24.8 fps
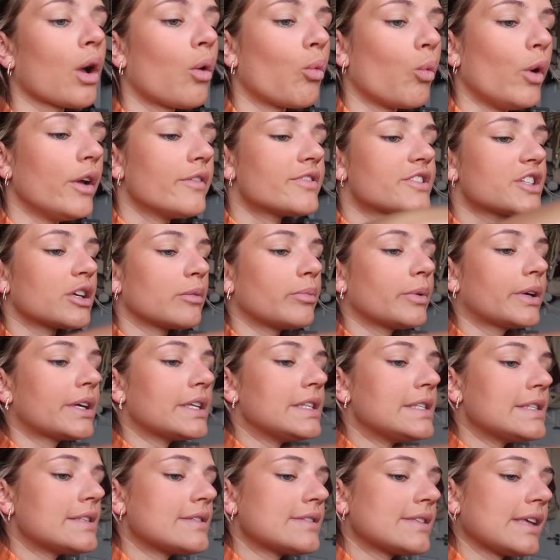with some
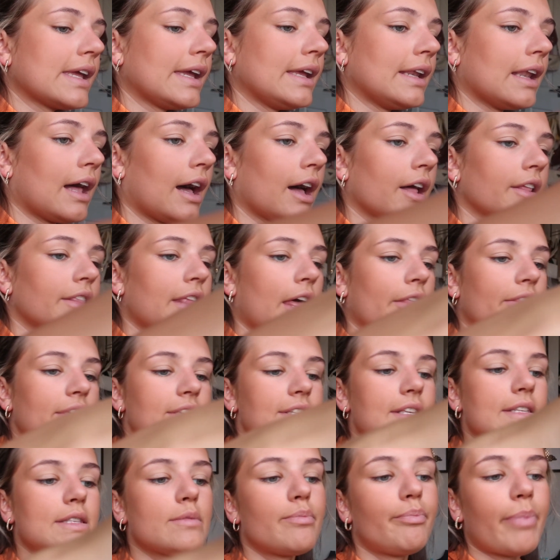concealer. Now this
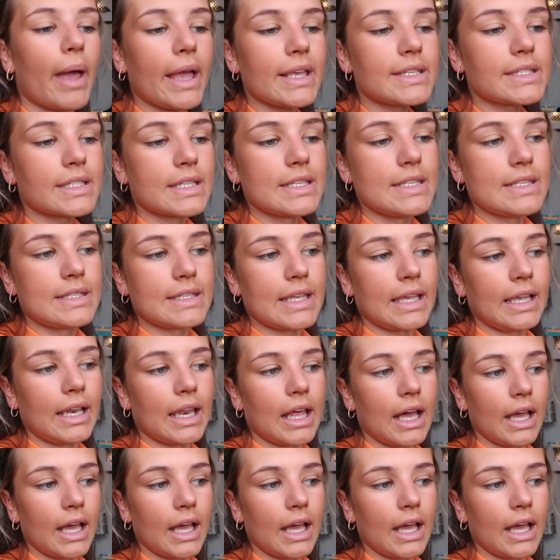is the best concealer,